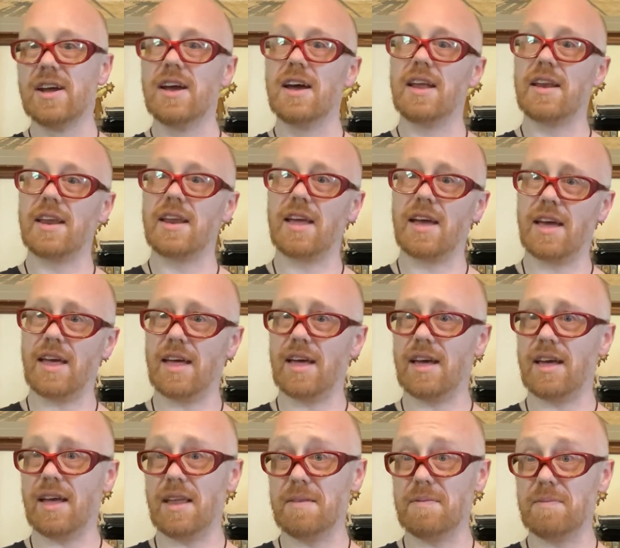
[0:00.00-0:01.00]

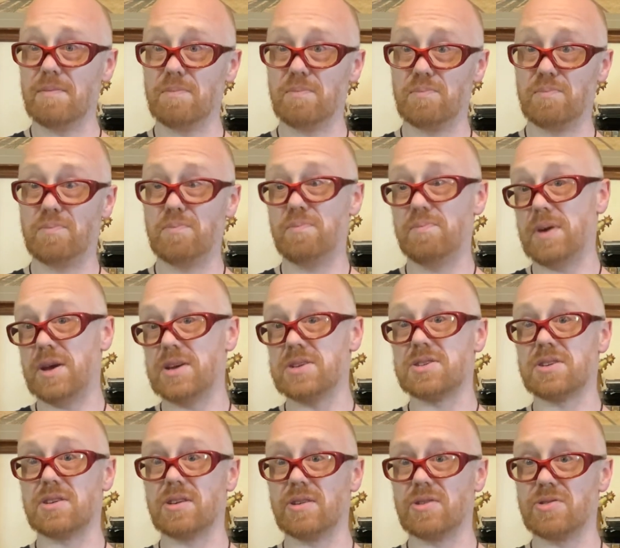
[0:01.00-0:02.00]
and
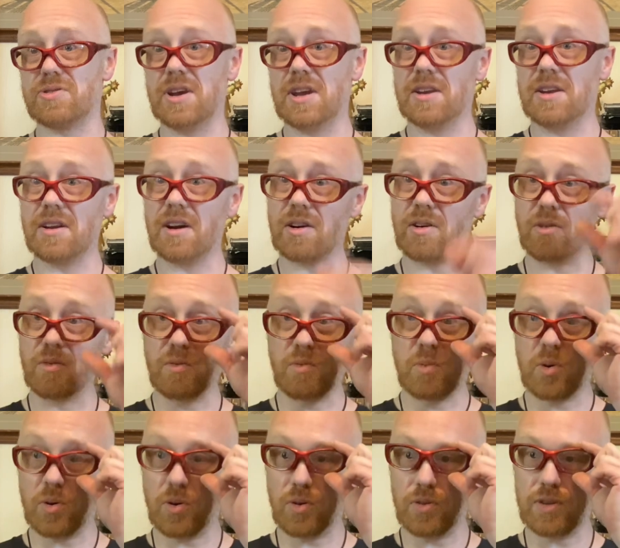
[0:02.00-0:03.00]
basically creating our own
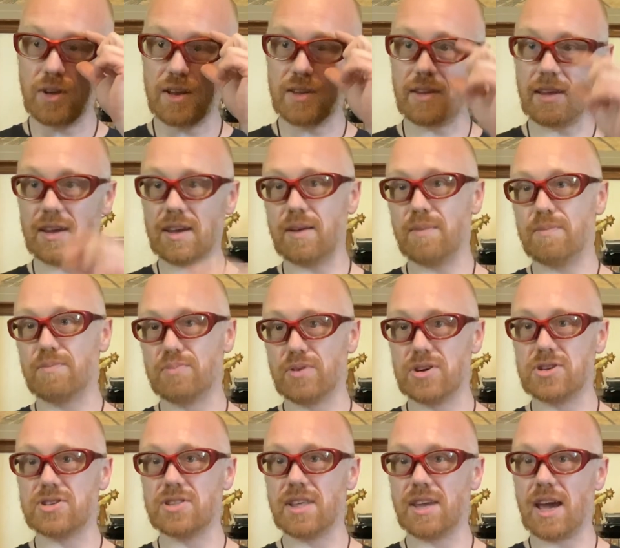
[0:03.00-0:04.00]
world, and like
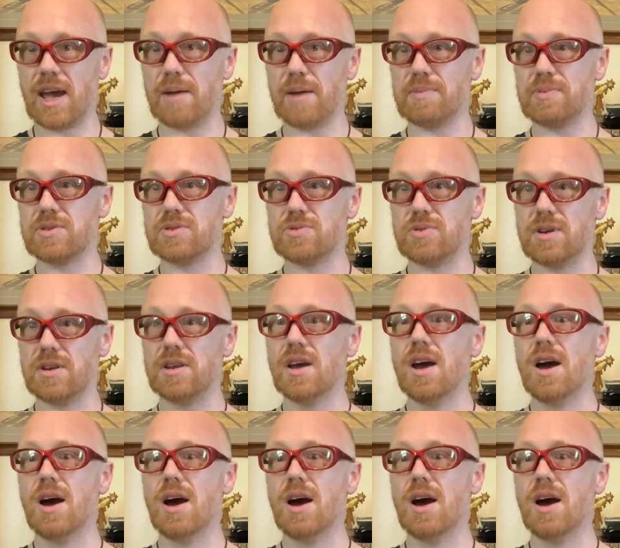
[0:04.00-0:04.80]
bridging the gap between